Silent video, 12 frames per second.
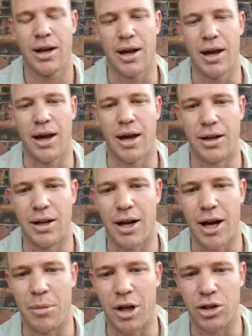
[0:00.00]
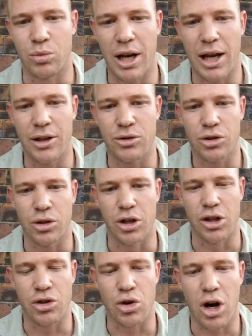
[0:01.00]
and as well as also
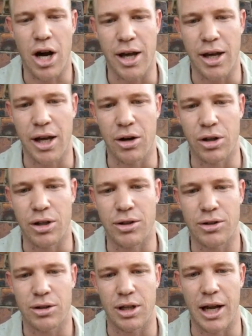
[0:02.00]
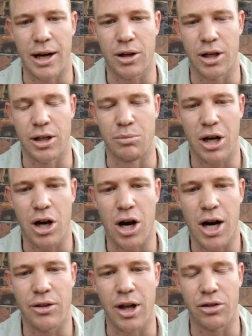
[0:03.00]
in the drier areas like in
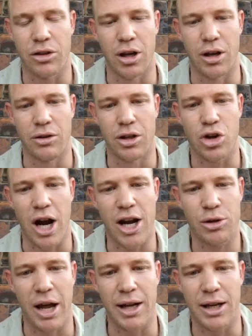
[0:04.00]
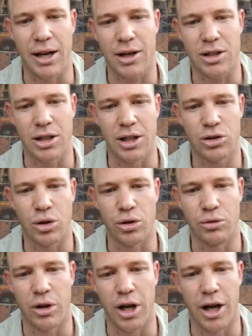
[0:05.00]
Mackay, and that the trash blanket actually sort
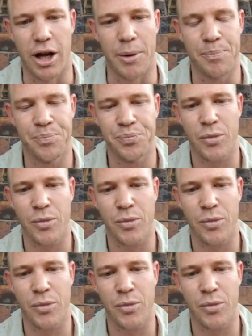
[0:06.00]
of